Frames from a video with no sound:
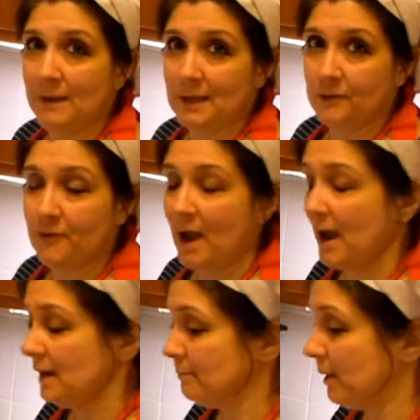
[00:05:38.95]
that's
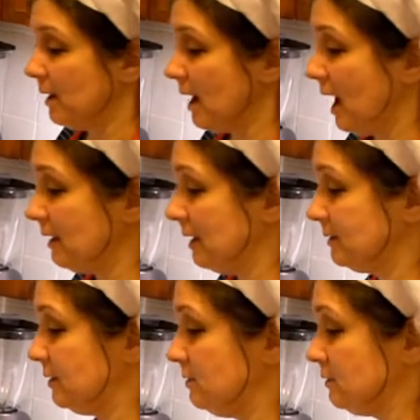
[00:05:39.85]
fine, but I
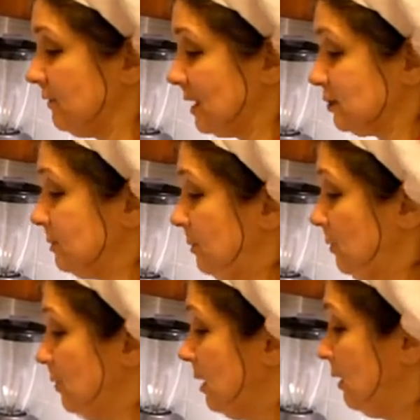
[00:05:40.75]
like to use
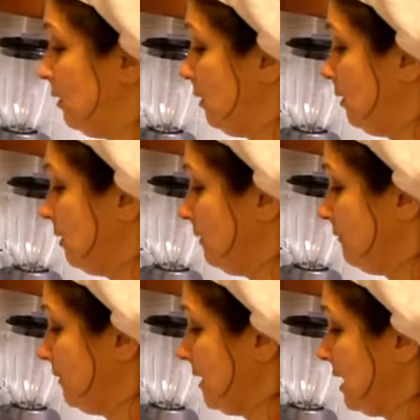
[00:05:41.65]
vegetable oil for